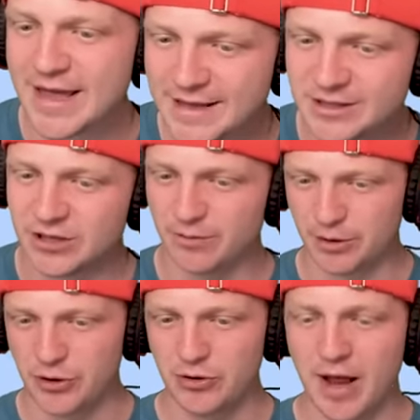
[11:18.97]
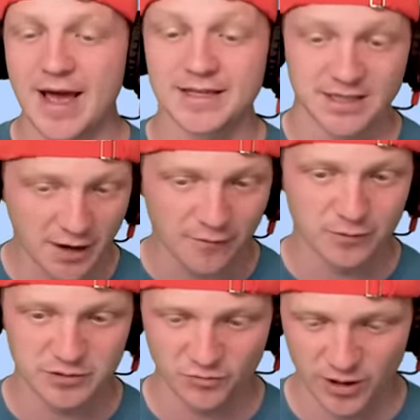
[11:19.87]
into the balloon as if
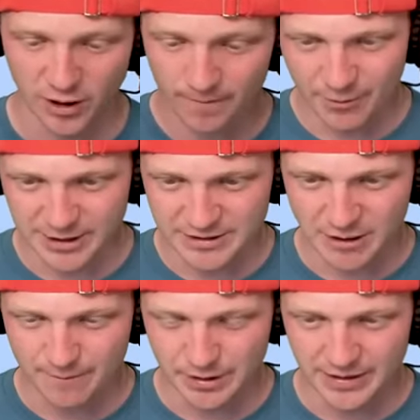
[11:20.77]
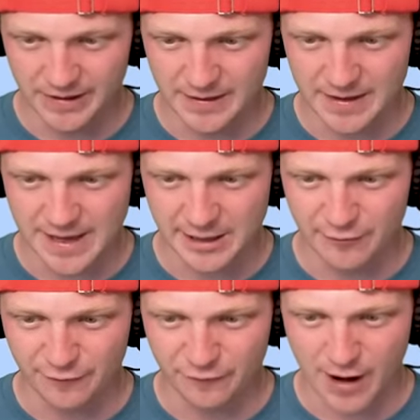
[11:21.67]
it was real. Then we're gonna start building the
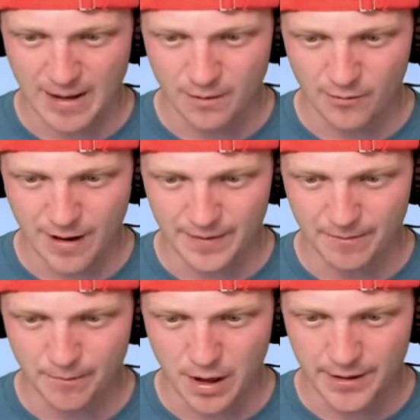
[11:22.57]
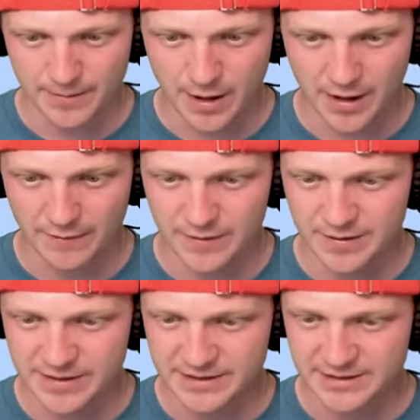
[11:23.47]
yellow frame around the bottom of
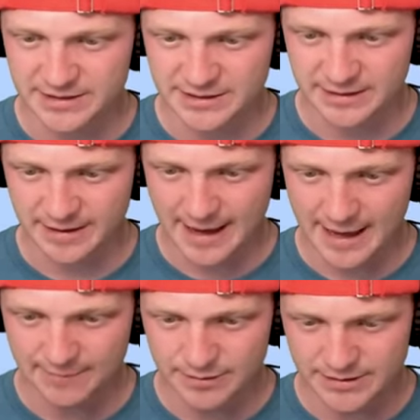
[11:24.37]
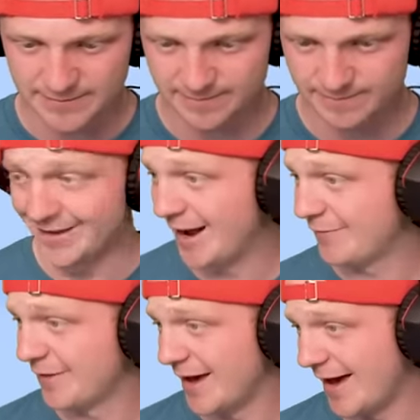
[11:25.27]
these slabs. then
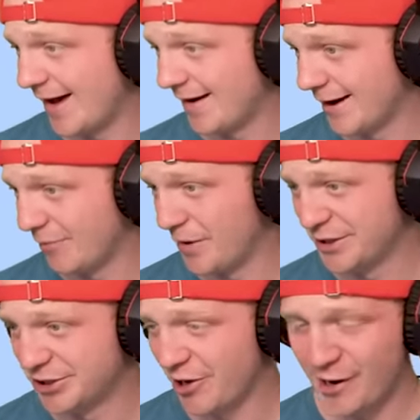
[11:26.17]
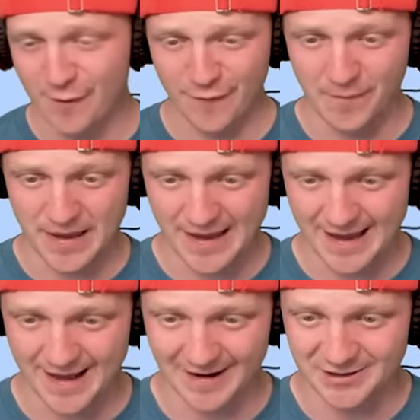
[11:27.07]
after that, I got a picture here of a
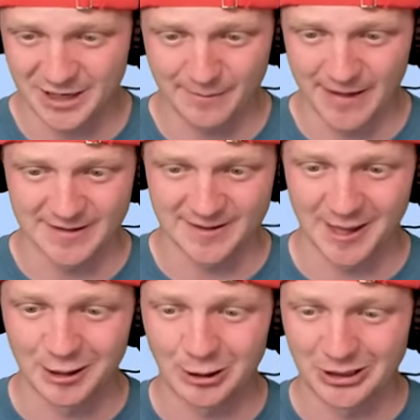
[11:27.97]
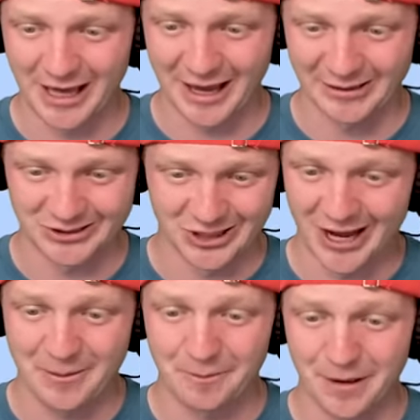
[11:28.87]
bee and I just gotta make this thing look like a
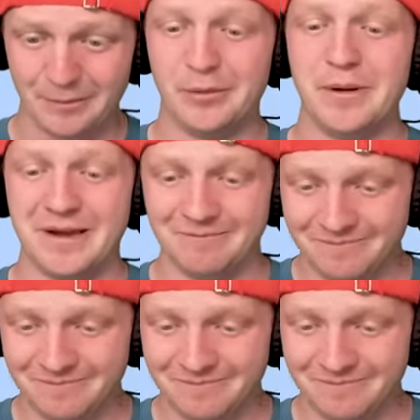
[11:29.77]
giant bumblebee.